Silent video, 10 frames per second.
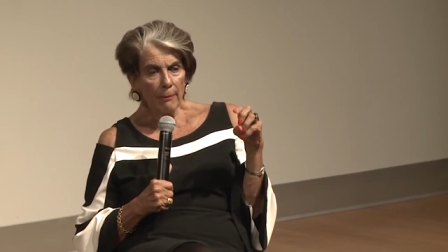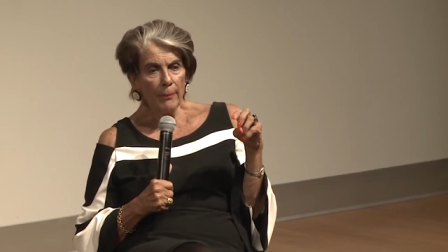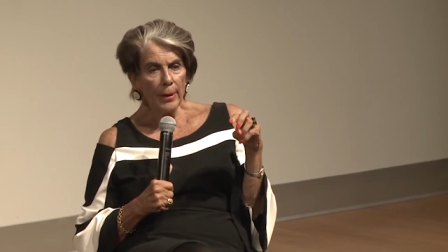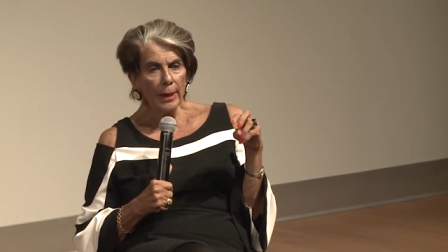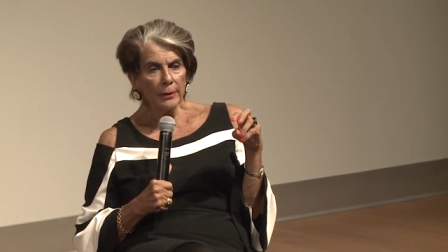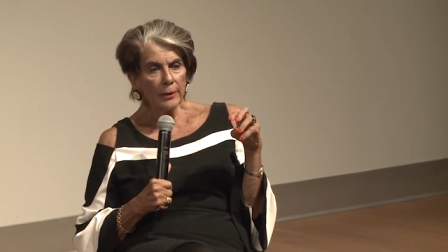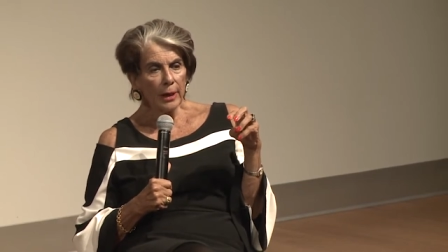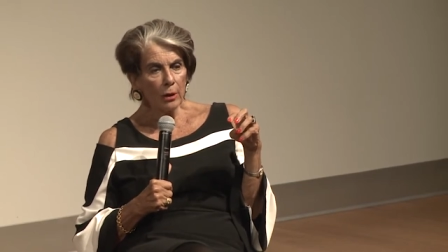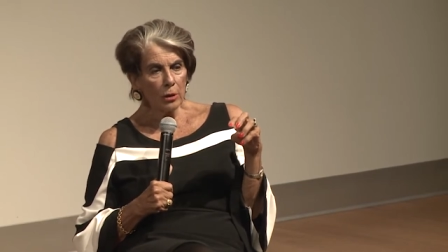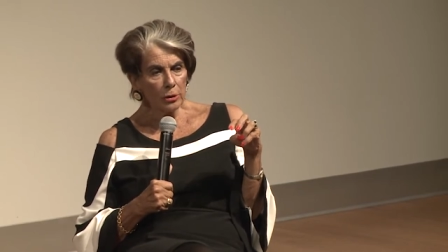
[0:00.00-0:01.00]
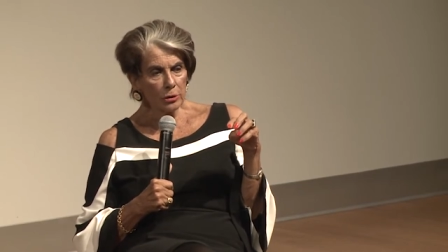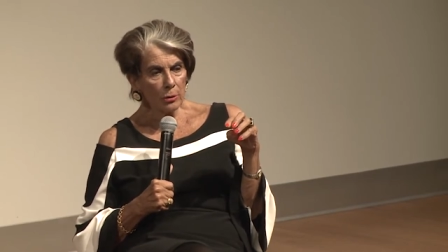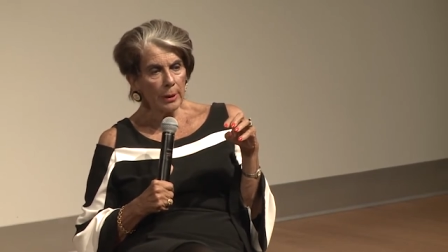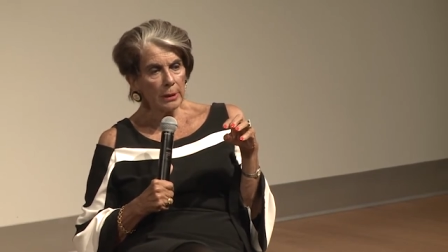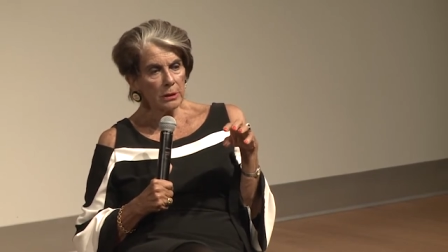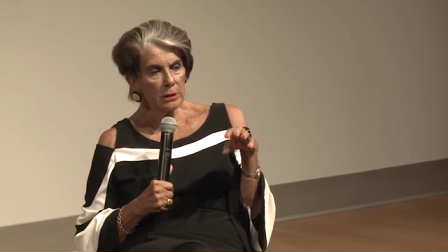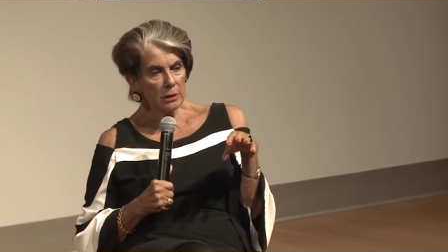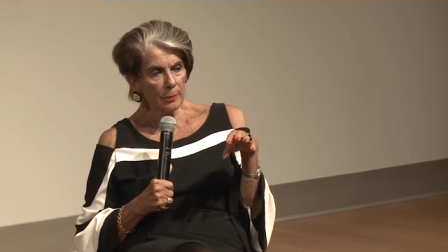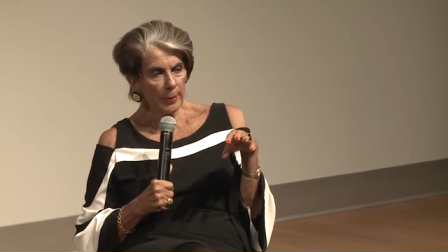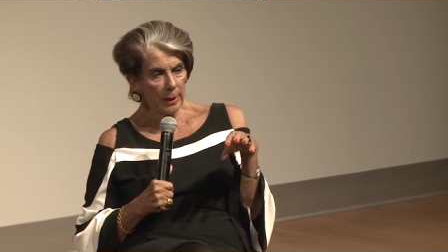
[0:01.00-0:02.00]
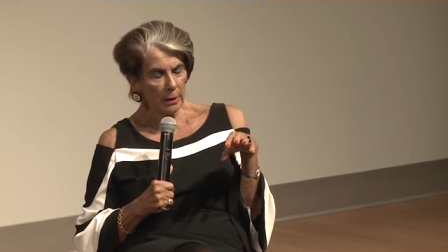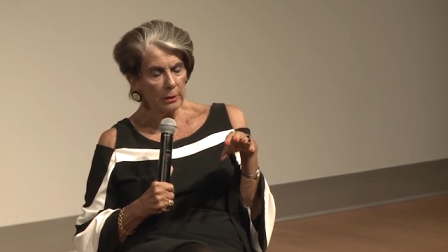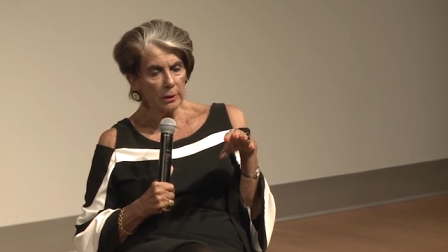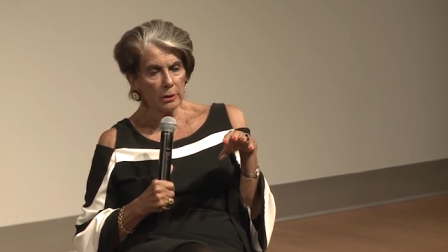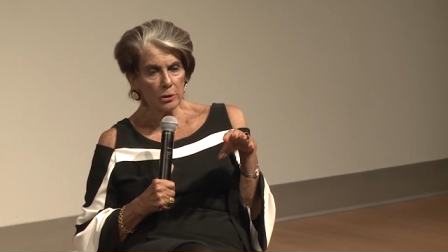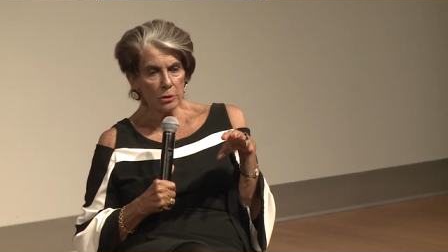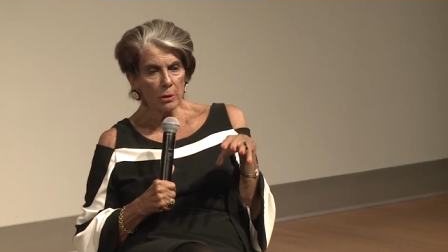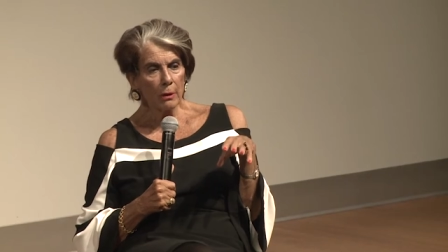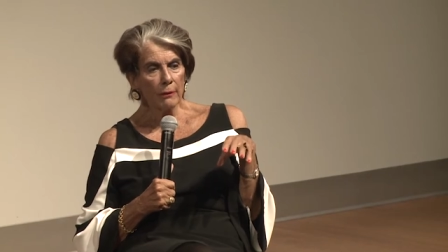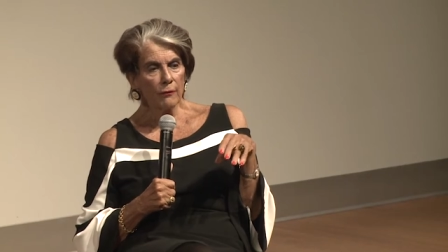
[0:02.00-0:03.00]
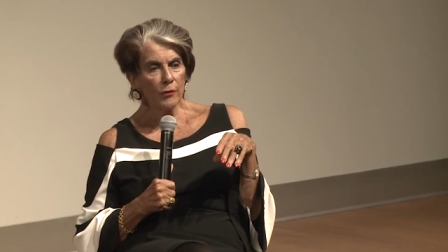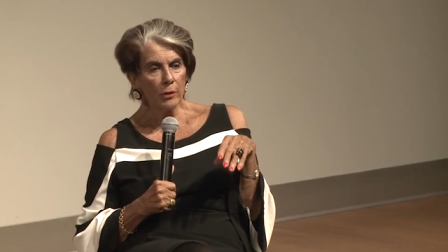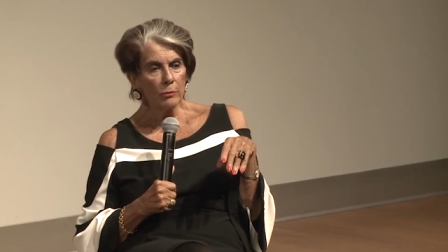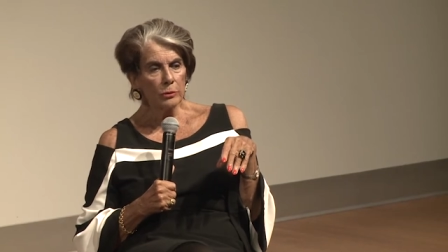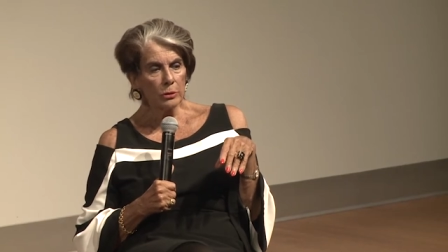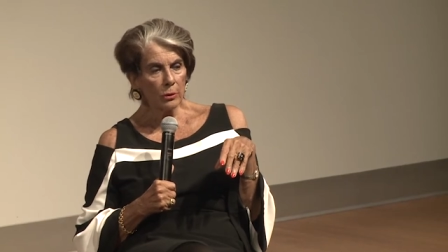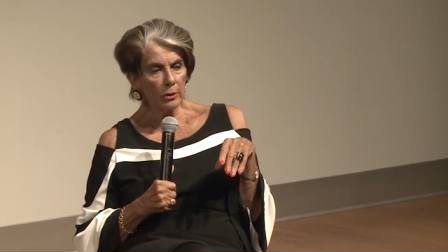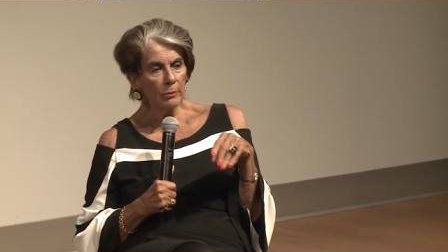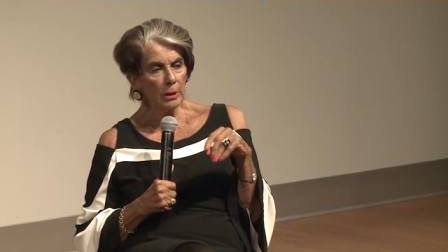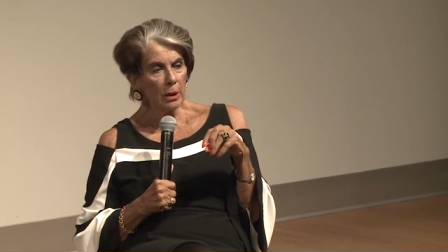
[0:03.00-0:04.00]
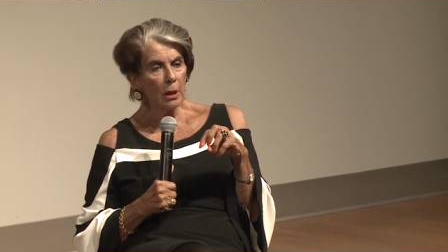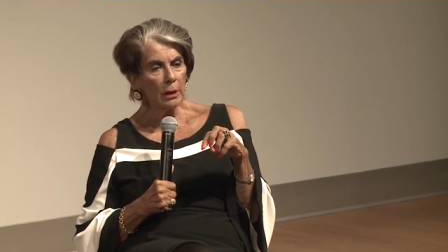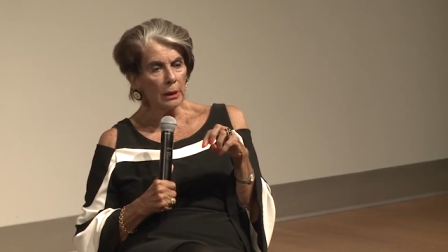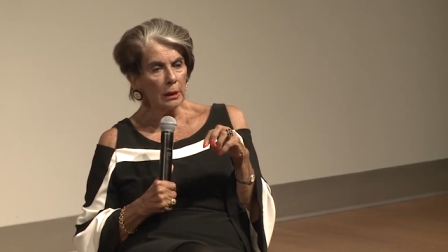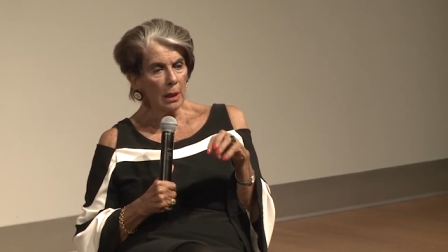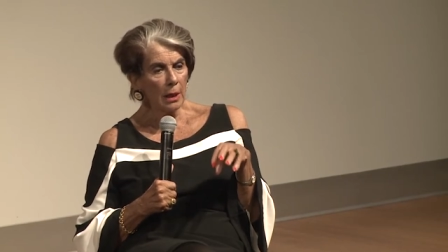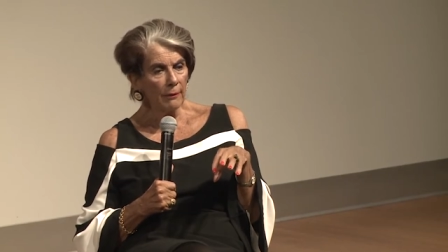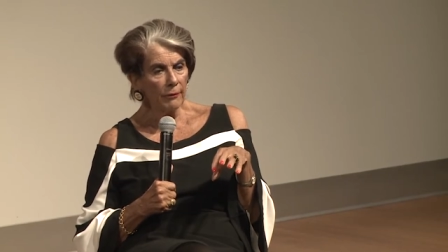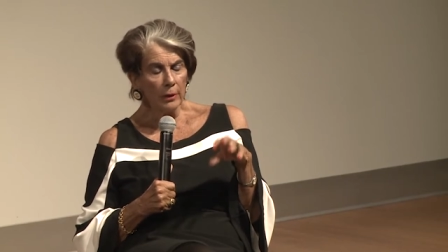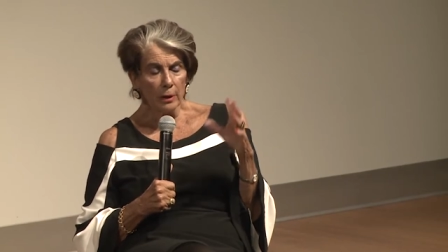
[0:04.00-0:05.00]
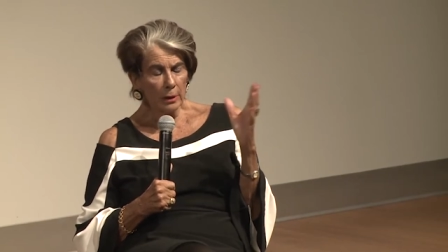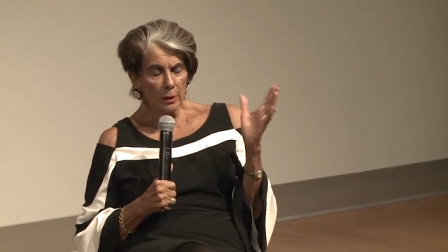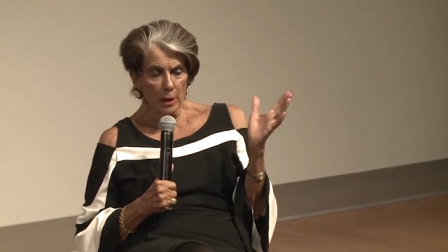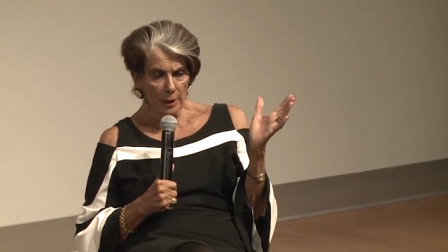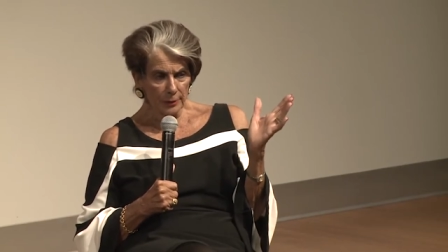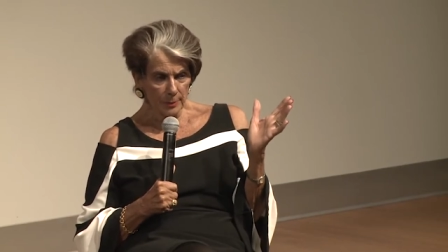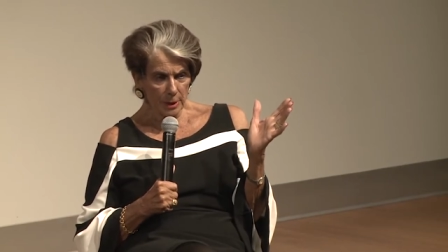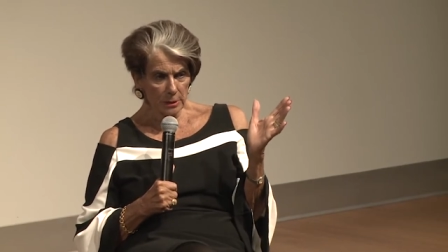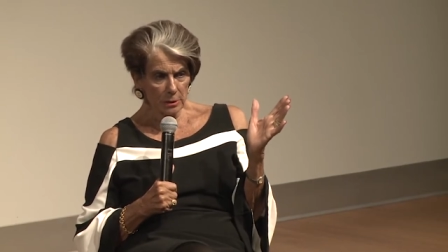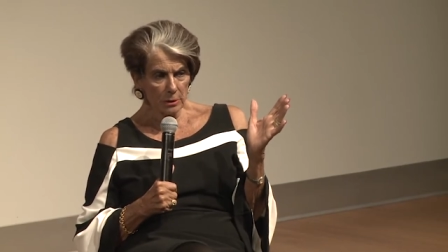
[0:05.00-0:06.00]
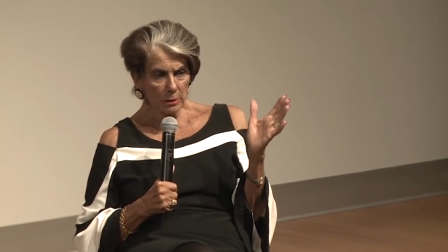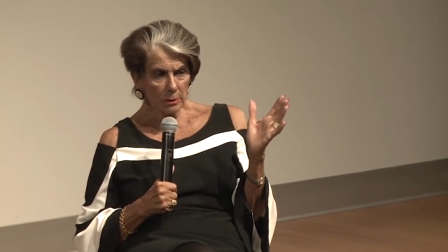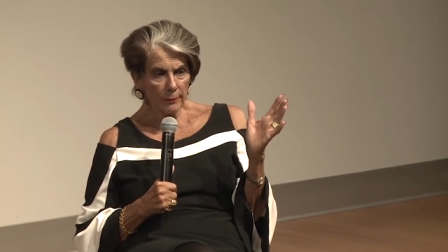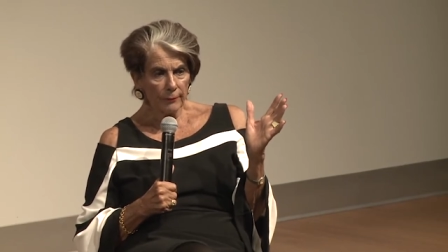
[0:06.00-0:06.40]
but they also anticipated that the star of the film was going to be Colin Clive, not the monster.